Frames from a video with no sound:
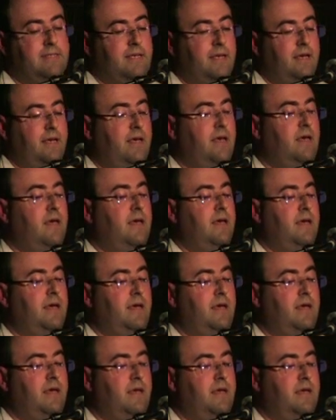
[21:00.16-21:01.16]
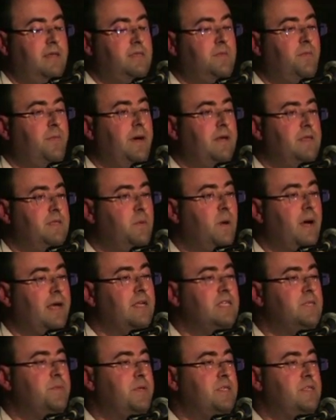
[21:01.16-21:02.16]
a Swagger
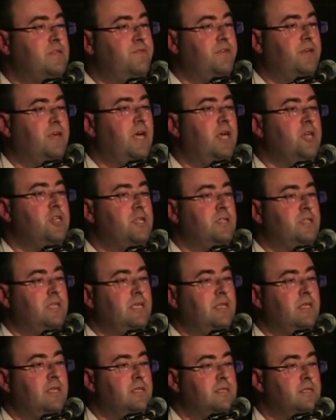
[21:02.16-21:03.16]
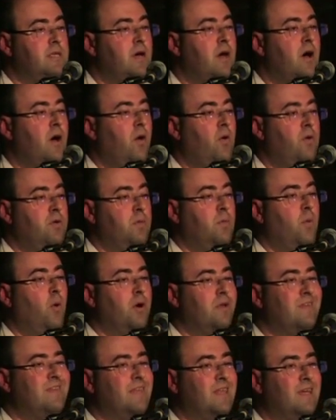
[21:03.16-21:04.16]
specification details on
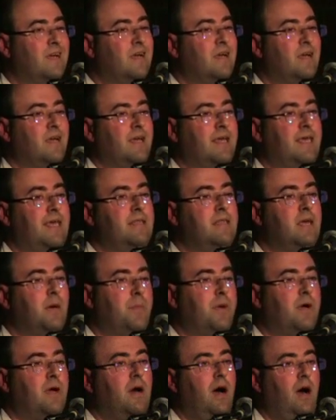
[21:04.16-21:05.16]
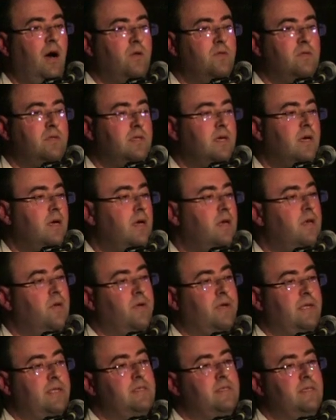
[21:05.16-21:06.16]
Wordnik GitHub account. You
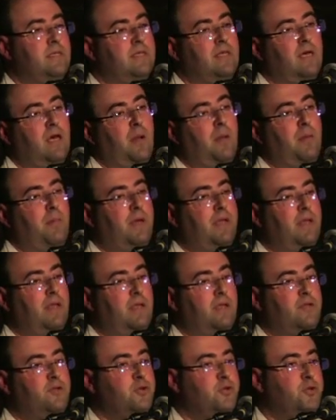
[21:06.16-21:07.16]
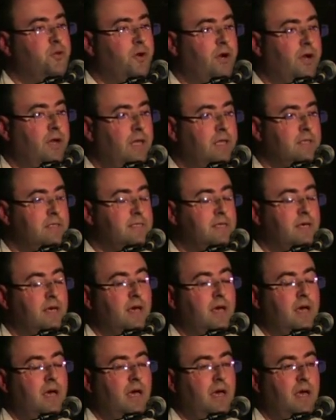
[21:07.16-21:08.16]
can see there are many tutorials
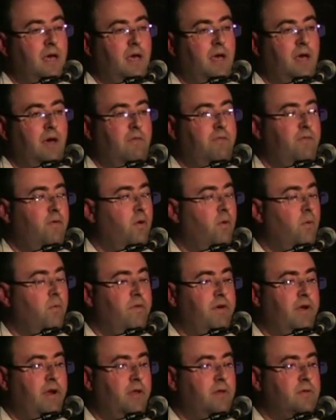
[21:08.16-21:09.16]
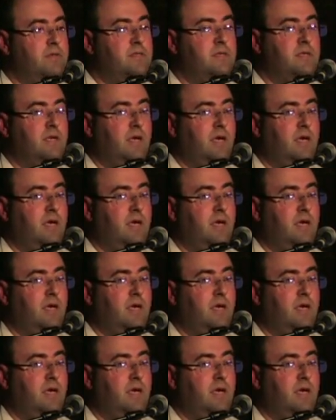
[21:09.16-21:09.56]
for various